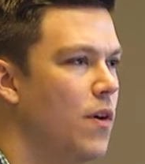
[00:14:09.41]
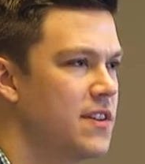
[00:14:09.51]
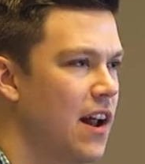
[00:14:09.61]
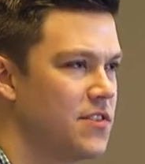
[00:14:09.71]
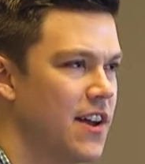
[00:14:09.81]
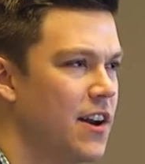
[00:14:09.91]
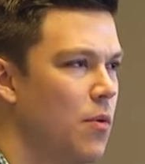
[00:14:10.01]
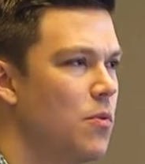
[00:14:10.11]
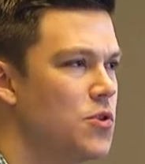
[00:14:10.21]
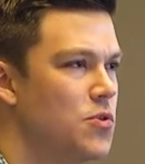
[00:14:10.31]
As an
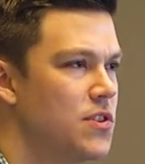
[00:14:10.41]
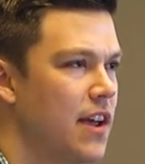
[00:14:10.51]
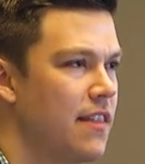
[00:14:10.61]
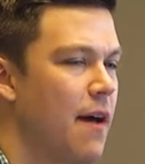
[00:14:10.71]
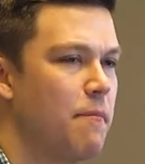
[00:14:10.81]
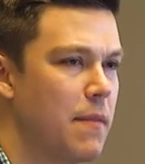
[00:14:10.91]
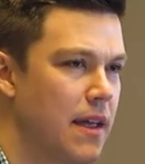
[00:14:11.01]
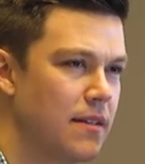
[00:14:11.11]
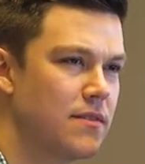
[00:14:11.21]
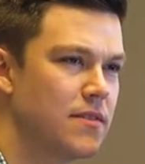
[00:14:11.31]
outsider, what would you say that
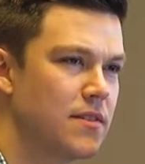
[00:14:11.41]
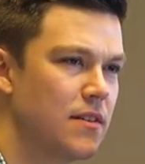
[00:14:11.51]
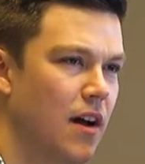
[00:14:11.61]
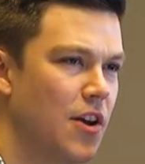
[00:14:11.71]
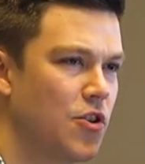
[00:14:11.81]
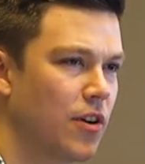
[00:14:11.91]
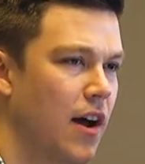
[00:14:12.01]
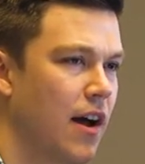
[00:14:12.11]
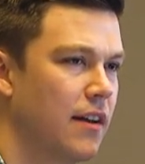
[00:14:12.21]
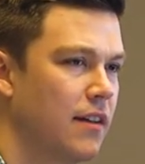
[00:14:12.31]
means under
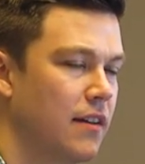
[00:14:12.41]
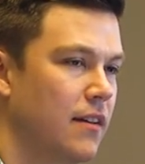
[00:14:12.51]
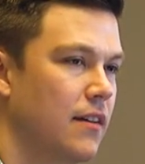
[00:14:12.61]
God?